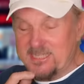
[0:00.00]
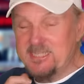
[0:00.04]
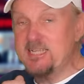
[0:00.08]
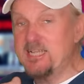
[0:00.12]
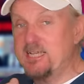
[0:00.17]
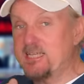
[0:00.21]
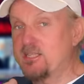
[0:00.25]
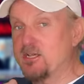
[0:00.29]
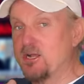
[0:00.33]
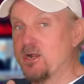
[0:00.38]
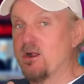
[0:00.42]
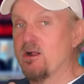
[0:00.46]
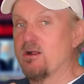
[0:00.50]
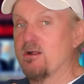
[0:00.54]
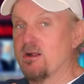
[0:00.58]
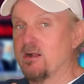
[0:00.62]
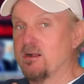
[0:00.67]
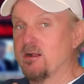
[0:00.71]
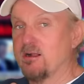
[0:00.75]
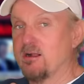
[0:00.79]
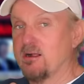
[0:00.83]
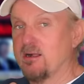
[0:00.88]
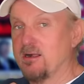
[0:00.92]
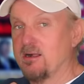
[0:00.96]
neither
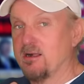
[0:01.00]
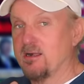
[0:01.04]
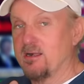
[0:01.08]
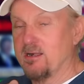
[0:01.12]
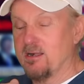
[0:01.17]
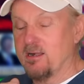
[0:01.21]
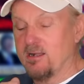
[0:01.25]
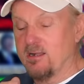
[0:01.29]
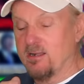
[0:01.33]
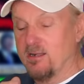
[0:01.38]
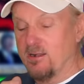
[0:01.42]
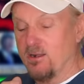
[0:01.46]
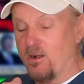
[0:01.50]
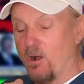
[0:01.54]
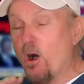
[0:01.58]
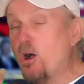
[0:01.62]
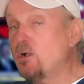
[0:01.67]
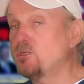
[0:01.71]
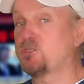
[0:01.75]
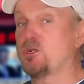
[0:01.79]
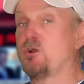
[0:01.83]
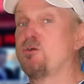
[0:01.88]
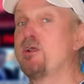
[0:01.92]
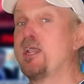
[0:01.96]

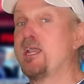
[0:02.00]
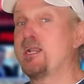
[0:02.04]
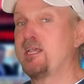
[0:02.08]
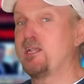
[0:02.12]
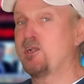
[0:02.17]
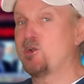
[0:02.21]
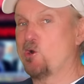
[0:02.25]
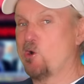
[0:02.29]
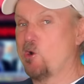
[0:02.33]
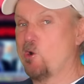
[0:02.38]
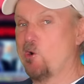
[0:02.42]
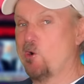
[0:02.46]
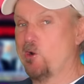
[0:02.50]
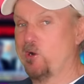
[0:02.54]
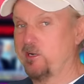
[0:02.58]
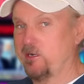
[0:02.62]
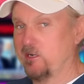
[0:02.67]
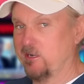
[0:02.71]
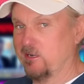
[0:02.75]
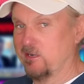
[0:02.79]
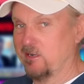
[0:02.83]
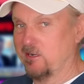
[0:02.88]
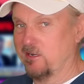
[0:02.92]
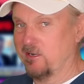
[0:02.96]
alternating current,
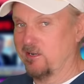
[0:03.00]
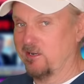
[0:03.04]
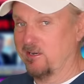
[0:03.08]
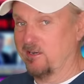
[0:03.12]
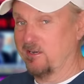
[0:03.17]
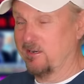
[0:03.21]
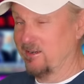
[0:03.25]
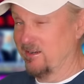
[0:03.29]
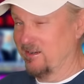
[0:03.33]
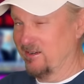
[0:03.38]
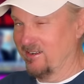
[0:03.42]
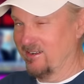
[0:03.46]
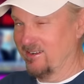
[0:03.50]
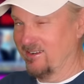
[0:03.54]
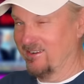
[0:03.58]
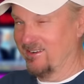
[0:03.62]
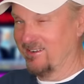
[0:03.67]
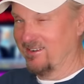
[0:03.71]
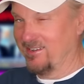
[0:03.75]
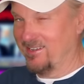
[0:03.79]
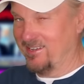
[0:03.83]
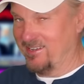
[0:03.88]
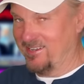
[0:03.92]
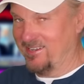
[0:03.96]

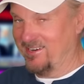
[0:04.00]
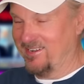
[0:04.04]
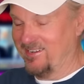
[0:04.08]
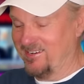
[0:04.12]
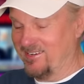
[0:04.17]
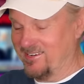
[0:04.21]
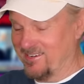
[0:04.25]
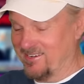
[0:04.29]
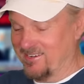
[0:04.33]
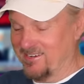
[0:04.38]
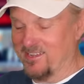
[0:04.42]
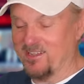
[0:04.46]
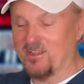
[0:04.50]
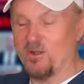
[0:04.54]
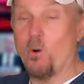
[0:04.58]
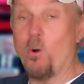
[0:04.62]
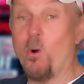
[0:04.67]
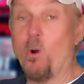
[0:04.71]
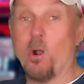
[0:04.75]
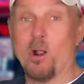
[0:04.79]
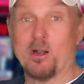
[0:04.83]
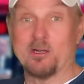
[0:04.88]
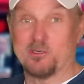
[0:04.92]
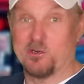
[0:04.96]
get it,
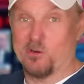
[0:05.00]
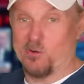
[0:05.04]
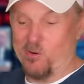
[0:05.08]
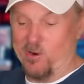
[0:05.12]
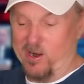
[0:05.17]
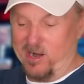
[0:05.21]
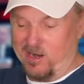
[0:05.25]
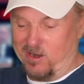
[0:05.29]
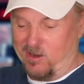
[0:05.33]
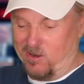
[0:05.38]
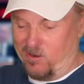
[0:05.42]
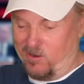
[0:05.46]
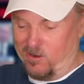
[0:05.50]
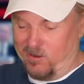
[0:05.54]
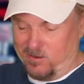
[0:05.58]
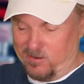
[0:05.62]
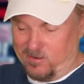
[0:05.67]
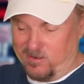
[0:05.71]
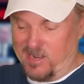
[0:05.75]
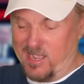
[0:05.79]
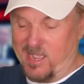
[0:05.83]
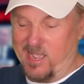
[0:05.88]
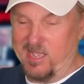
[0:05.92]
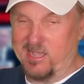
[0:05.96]
or direct current,
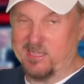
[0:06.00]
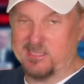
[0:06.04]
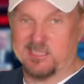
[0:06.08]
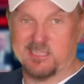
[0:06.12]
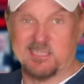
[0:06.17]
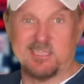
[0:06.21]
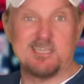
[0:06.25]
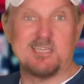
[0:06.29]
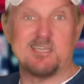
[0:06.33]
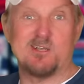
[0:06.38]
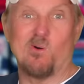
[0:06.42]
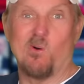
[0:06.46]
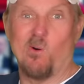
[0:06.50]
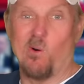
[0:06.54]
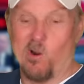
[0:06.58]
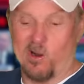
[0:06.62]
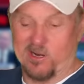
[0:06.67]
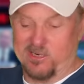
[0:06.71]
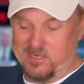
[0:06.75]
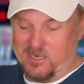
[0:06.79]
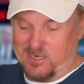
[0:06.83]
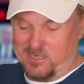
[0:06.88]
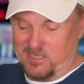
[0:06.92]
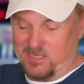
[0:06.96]
AC
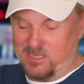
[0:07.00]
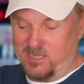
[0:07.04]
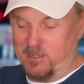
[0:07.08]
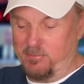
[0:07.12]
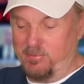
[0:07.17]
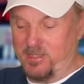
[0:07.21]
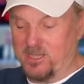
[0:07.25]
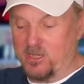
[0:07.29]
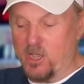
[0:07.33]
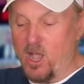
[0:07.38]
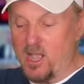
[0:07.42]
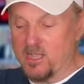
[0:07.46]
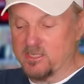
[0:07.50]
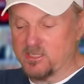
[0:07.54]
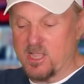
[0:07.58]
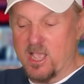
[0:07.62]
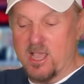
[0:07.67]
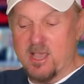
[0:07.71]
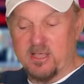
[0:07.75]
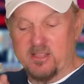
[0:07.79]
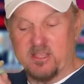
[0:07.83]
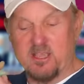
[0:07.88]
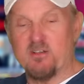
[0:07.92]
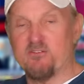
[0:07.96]
or DC, because
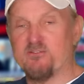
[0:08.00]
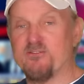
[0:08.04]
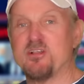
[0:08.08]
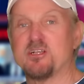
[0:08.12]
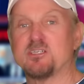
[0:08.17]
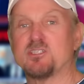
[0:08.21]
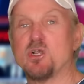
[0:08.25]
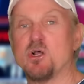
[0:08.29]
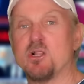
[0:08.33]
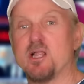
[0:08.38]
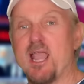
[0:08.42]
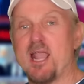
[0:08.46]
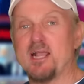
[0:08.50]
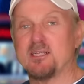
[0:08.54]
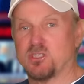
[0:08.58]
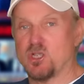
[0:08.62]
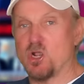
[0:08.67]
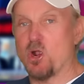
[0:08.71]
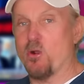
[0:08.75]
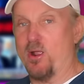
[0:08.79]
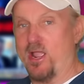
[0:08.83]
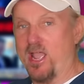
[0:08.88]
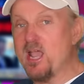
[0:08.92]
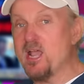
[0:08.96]
the official
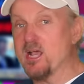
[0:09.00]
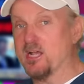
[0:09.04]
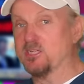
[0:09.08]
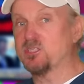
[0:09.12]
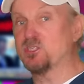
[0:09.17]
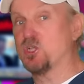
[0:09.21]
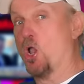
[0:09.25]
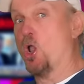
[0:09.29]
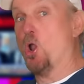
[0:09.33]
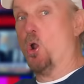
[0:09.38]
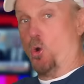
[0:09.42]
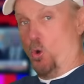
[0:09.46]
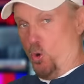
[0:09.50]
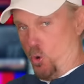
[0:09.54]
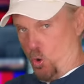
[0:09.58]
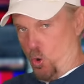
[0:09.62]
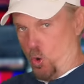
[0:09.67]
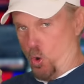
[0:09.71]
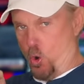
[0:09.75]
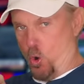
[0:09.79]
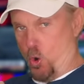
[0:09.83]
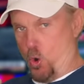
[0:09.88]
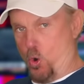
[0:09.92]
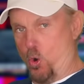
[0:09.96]
answer is
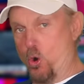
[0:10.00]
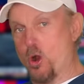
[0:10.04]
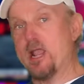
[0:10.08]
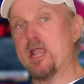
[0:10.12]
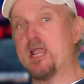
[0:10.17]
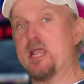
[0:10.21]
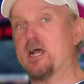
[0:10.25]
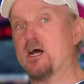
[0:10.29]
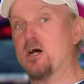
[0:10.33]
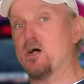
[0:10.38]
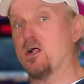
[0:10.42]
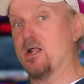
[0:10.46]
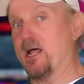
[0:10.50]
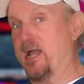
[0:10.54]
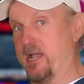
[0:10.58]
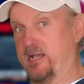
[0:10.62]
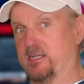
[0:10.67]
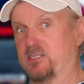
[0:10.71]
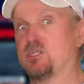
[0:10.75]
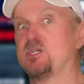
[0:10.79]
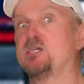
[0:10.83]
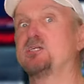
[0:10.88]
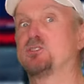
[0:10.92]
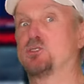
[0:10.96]
real,
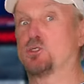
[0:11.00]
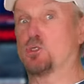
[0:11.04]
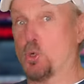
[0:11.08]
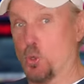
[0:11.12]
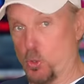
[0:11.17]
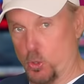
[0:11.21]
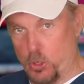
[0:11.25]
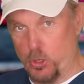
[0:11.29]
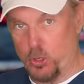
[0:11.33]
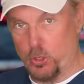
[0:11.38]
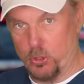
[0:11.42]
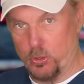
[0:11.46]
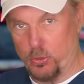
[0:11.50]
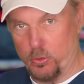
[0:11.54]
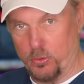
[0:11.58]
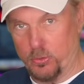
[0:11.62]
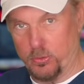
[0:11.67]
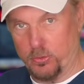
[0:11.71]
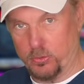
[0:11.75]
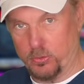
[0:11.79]
as in true.